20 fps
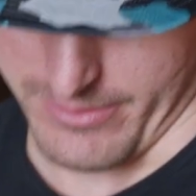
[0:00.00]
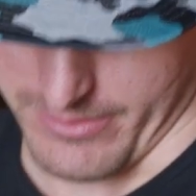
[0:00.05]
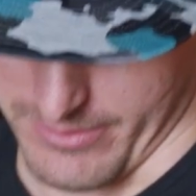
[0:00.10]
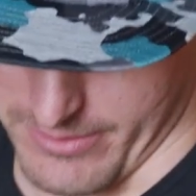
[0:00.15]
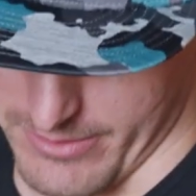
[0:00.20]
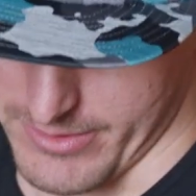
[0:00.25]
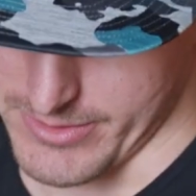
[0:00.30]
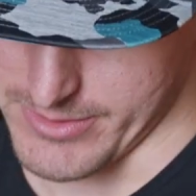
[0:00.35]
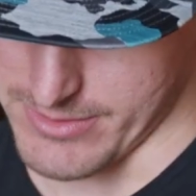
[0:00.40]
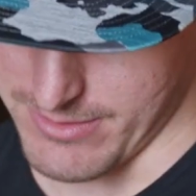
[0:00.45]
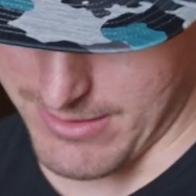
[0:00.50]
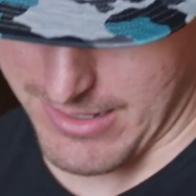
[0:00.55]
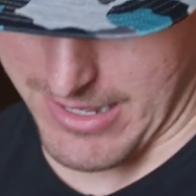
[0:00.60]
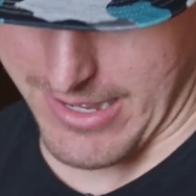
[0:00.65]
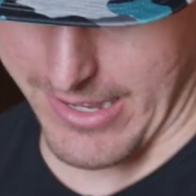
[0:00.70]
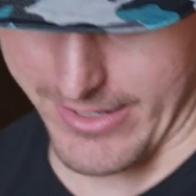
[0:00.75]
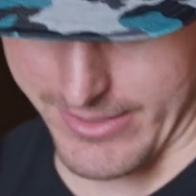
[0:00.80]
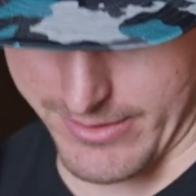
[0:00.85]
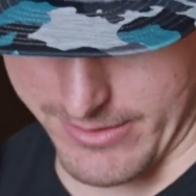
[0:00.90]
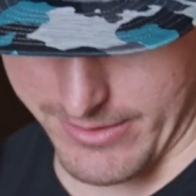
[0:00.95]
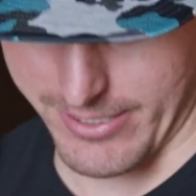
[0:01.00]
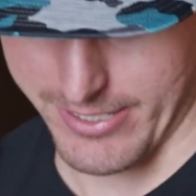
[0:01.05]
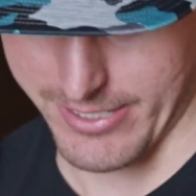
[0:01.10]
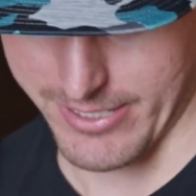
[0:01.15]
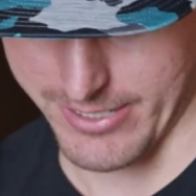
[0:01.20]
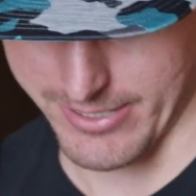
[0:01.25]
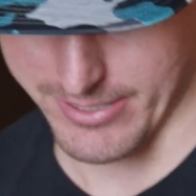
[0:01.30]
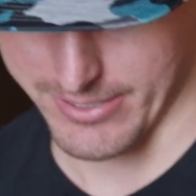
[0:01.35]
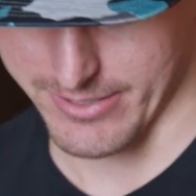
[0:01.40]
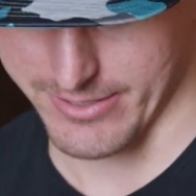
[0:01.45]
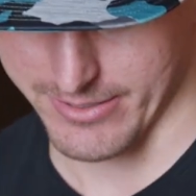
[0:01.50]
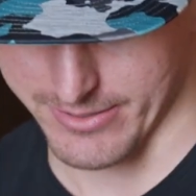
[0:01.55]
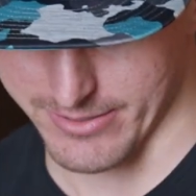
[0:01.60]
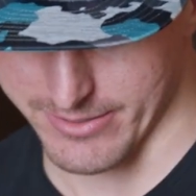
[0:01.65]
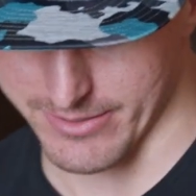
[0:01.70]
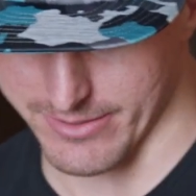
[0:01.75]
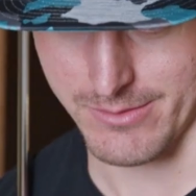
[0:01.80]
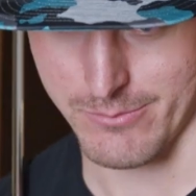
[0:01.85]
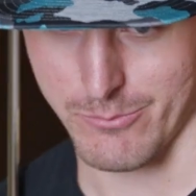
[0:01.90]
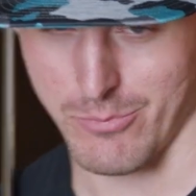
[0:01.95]
There's a lot.
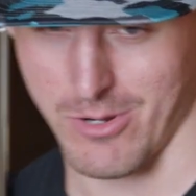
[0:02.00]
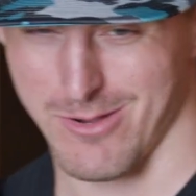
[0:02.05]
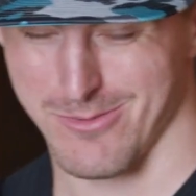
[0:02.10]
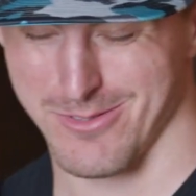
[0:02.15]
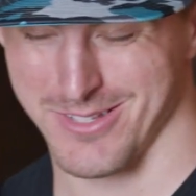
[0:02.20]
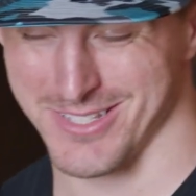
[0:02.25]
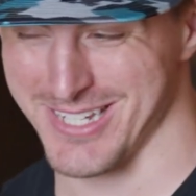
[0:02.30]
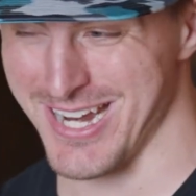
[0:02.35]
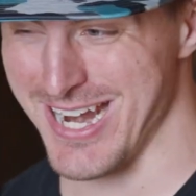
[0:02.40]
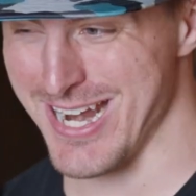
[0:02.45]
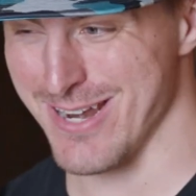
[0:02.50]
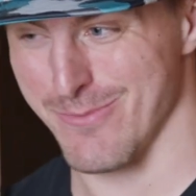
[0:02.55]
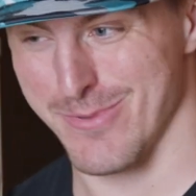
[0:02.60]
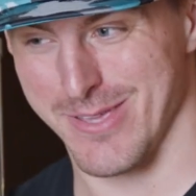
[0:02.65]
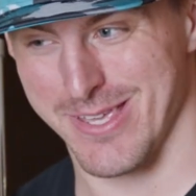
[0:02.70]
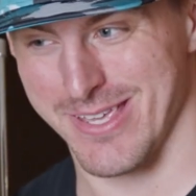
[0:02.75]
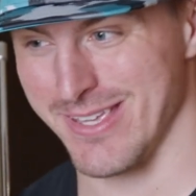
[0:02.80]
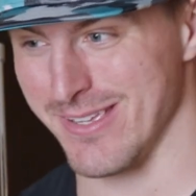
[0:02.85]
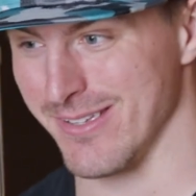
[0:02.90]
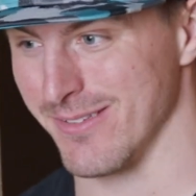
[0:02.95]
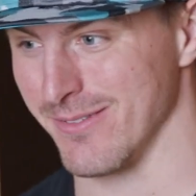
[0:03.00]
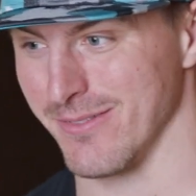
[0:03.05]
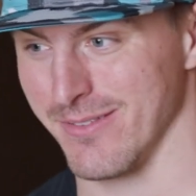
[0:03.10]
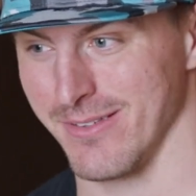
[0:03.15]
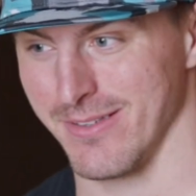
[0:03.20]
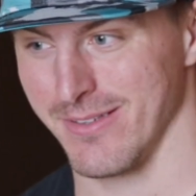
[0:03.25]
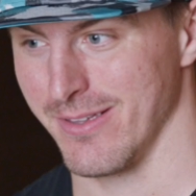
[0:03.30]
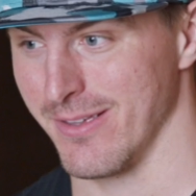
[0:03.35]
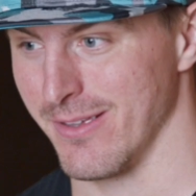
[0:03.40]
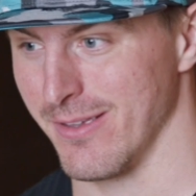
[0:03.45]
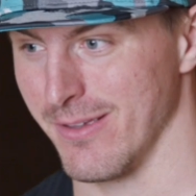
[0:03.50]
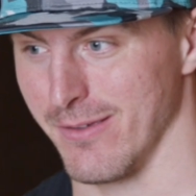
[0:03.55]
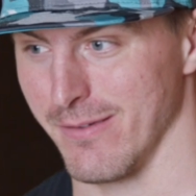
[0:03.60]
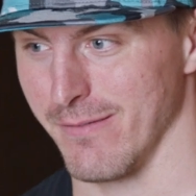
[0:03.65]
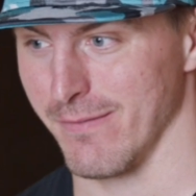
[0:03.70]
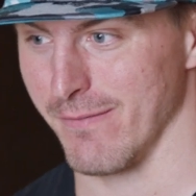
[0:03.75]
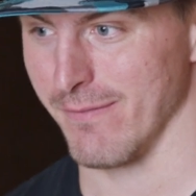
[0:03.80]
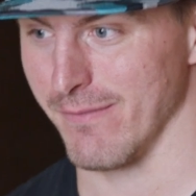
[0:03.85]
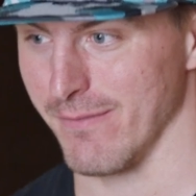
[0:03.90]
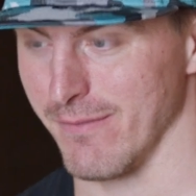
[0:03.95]
Probably, it's gotta be
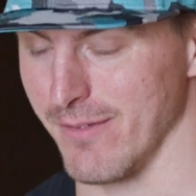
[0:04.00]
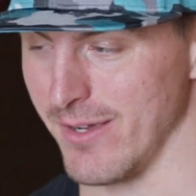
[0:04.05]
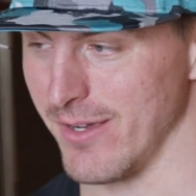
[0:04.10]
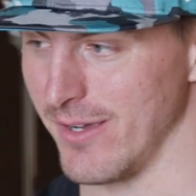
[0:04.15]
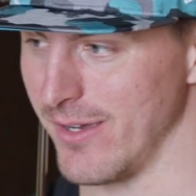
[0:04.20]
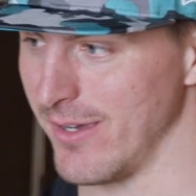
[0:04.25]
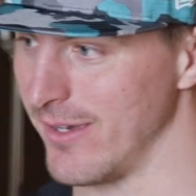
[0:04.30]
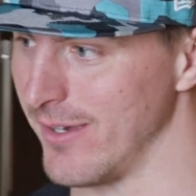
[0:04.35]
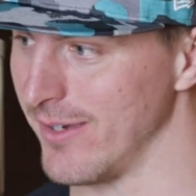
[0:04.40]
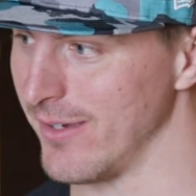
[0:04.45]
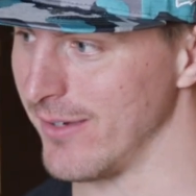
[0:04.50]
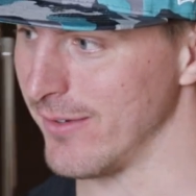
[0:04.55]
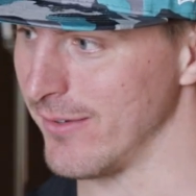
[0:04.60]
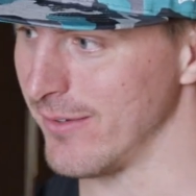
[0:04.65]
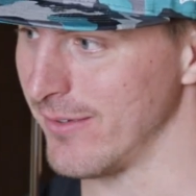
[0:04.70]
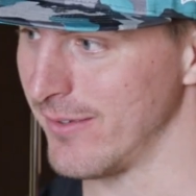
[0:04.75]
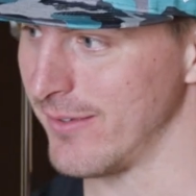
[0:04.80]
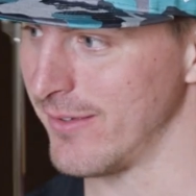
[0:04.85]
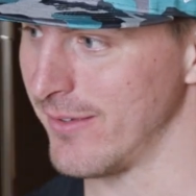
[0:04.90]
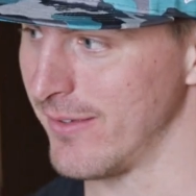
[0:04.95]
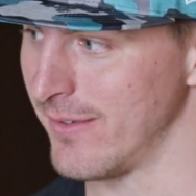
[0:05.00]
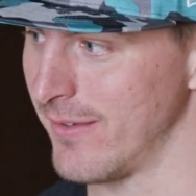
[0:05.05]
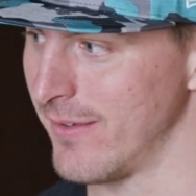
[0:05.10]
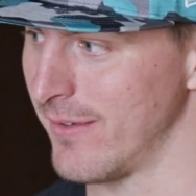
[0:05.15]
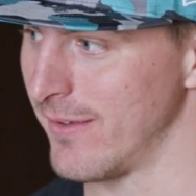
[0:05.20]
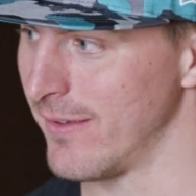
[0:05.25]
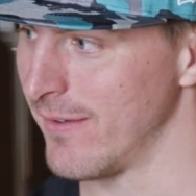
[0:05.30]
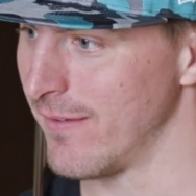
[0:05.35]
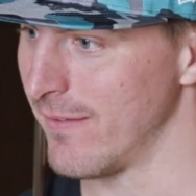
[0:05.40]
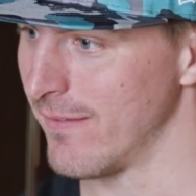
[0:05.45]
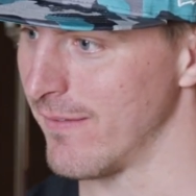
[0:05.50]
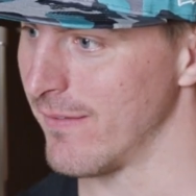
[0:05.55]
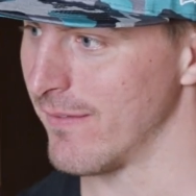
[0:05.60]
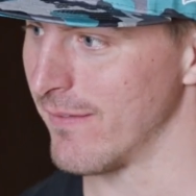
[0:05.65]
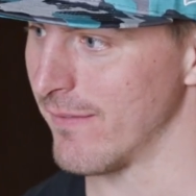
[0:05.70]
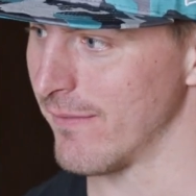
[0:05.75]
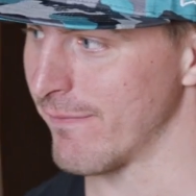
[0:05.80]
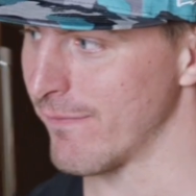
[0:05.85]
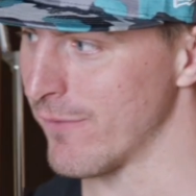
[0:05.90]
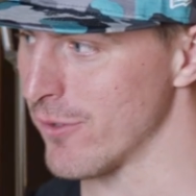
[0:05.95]
uh,
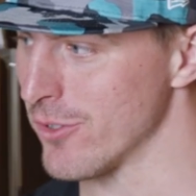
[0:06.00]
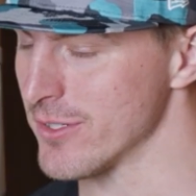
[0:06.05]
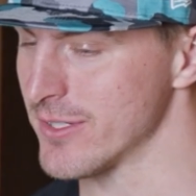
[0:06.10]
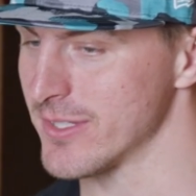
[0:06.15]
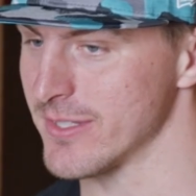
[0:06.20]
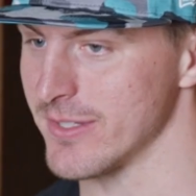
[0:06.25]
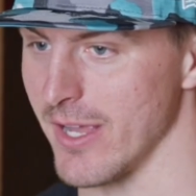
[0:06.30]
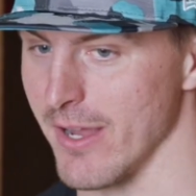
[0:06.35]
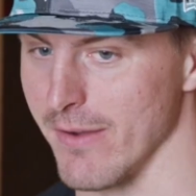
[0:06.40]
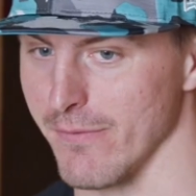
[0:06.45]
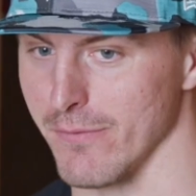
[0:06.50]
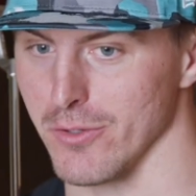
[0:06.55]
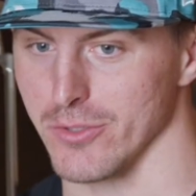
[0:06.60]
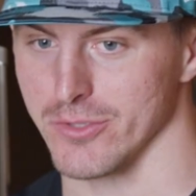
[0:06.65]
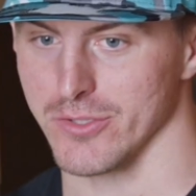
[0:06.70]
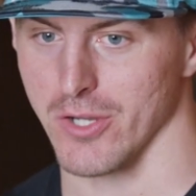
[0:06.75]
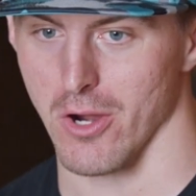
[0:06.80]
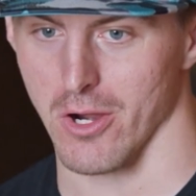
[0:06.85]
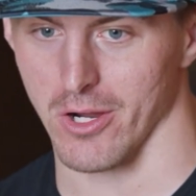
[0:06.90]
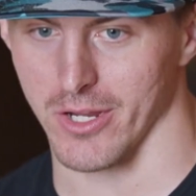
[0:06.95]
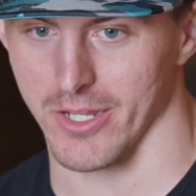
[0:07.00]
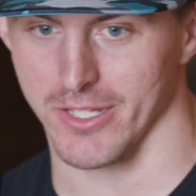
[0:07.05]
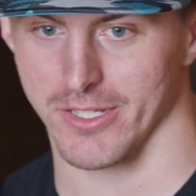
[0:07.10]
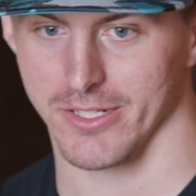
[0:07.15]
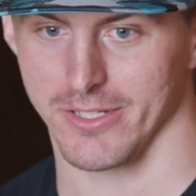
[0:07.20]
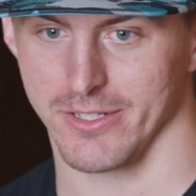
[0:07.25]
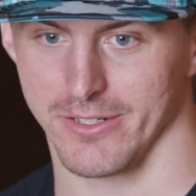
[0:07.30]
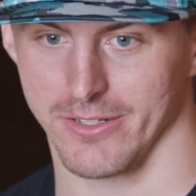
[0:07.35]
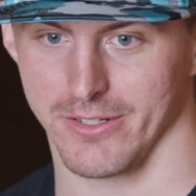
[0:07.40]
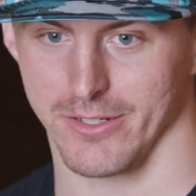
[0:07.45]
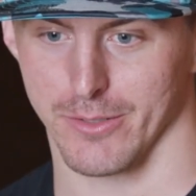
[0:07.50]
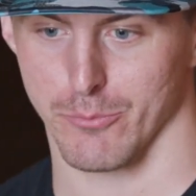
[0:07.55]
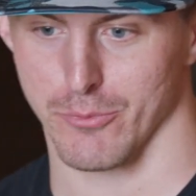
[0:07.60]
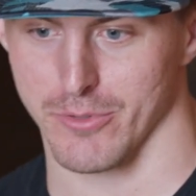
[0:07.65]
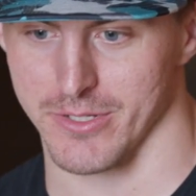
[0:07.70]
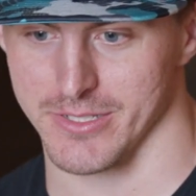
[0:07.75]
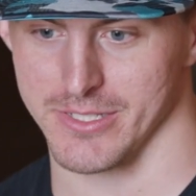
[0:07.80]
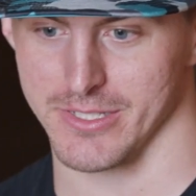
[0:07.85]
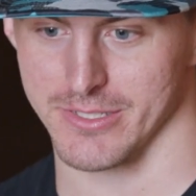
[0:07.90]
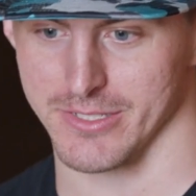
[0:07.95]
first ever target in a
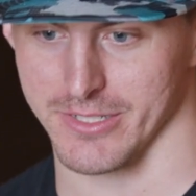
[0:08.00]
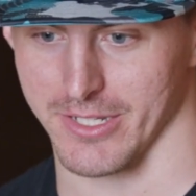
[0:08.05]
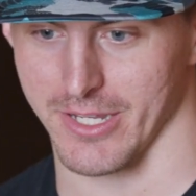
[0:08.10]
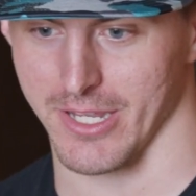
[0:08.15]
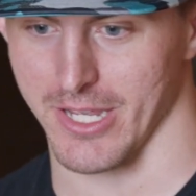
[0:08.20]
preseason